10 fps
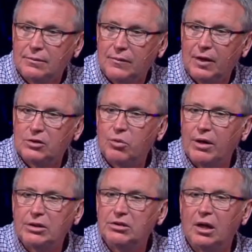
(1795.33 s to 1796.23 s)
That's
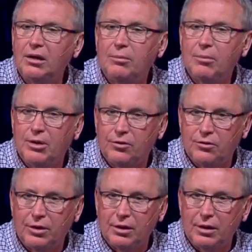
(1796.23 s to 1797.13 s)
why he's not in
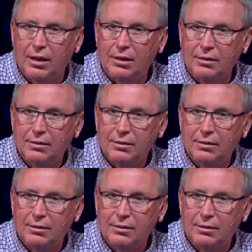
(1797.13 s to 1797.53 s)
ministry today.